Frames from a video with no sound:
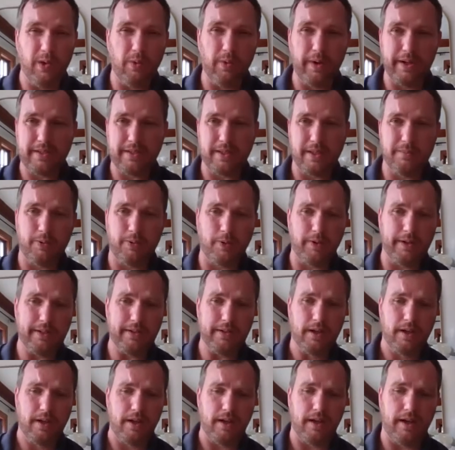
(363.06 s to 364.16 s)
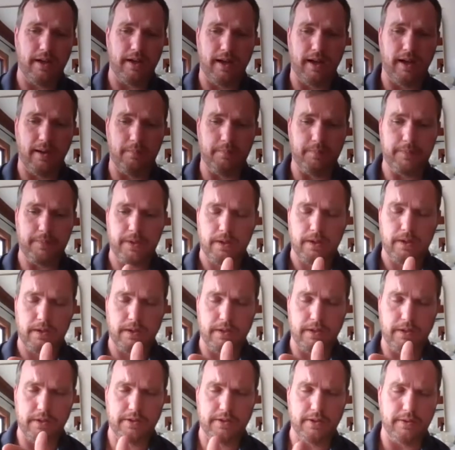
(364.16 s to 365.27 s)
way to the point
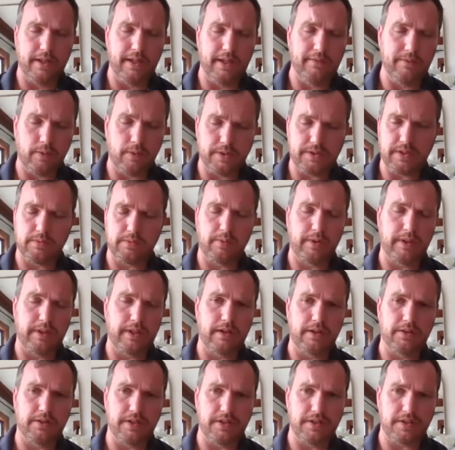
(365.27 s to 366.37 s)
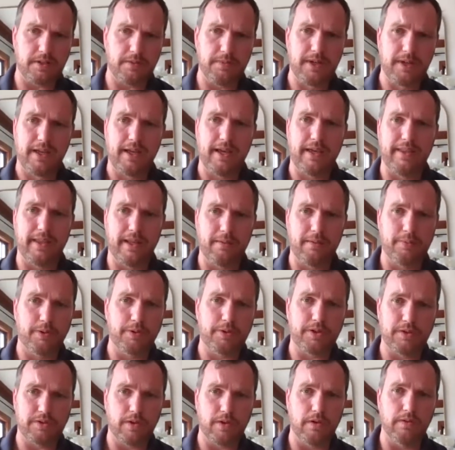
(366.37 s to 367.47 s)
you do the invoicing within our system, and then it
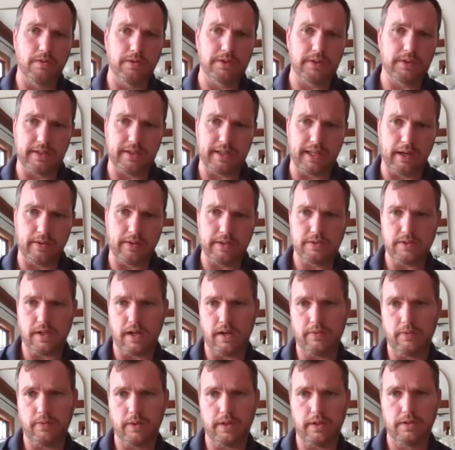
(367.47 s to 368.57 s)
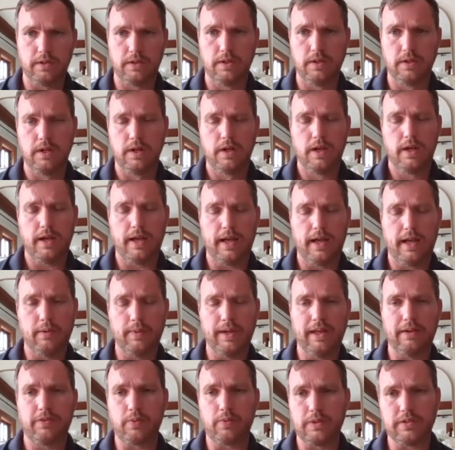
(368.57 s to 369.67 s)
pushes over to accounting software. And we
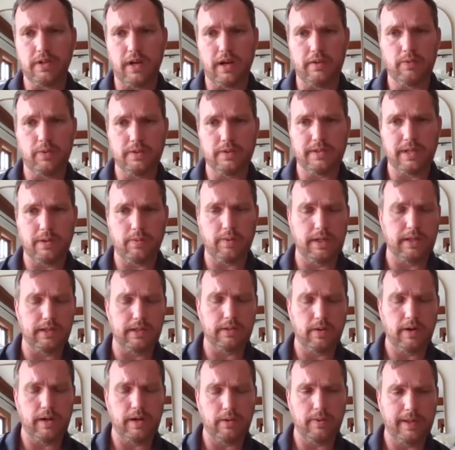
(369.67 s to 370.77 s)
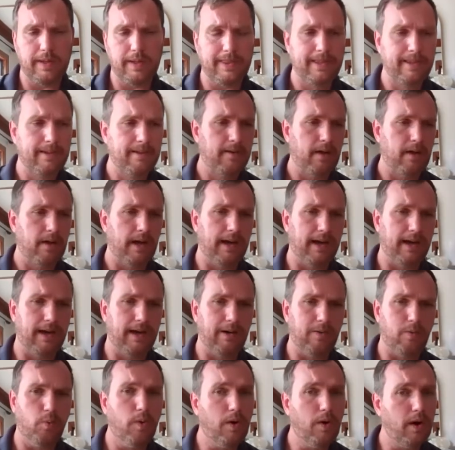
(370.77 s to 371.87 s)
have 3 softwares that we integrate with.
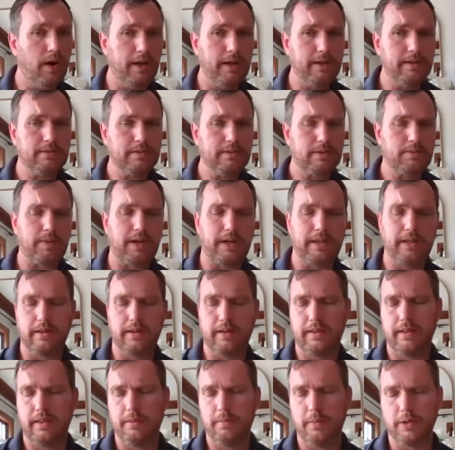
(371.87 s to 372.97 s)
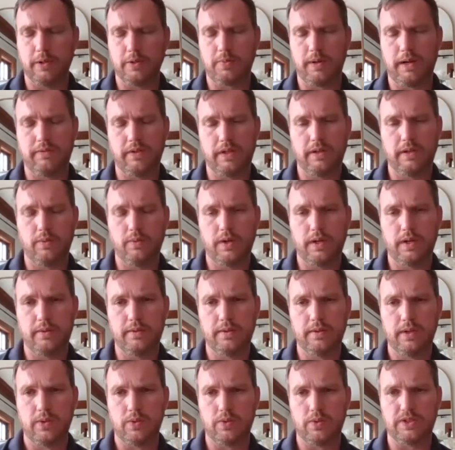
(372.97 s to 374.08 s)
One, it's probably the most prevalent
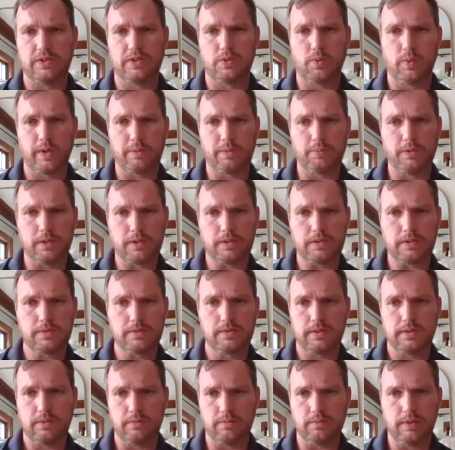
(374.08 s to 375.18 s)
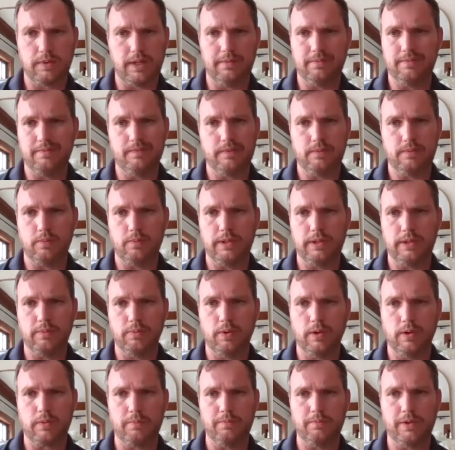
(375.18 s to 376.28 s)
one, which is QuickBooks. And we
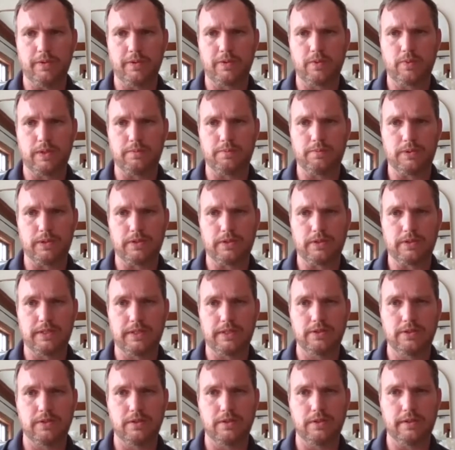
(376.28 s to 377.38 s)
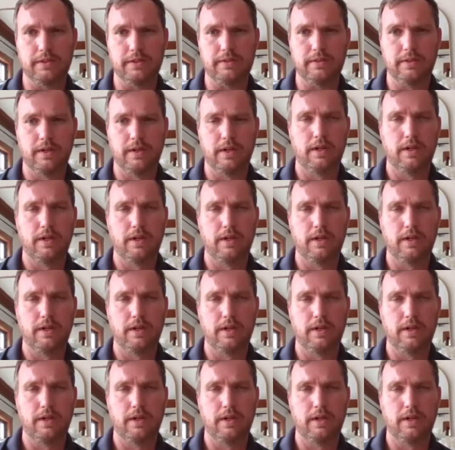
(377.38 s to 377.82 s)
work with both QuickBooks digital